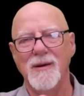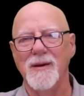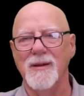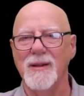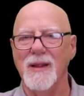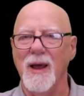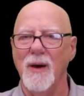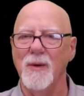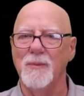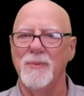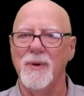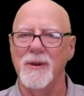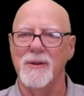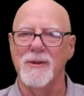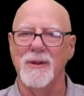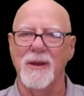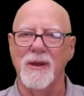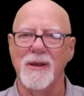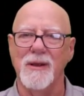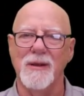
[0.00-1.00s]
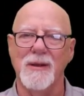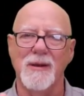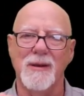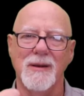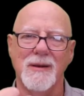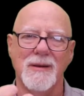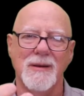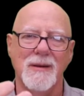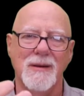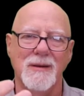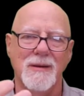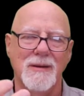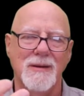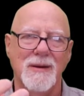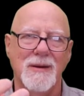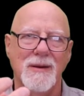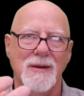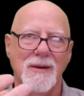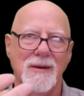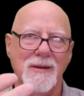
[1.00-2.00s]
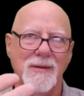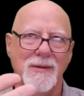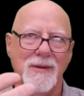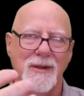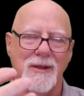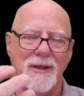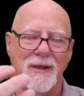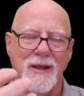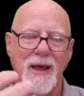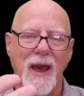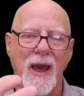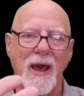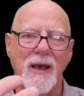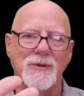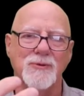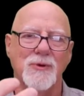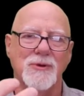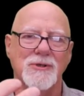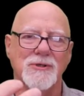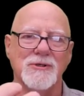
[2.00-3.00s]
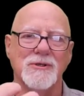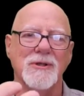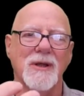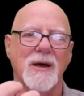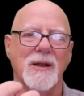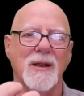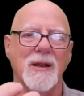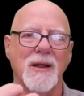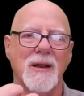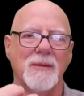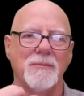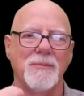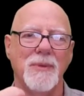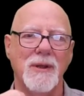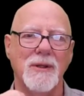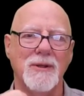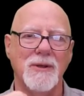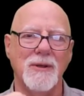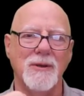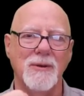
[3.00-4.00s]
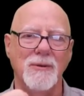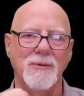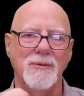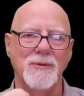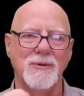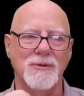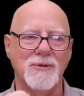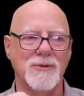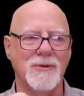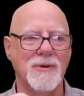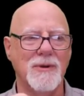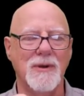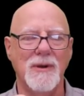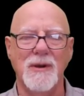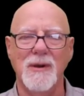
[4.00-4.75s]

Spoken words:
Now we put the gas, which is a lot of BTUs,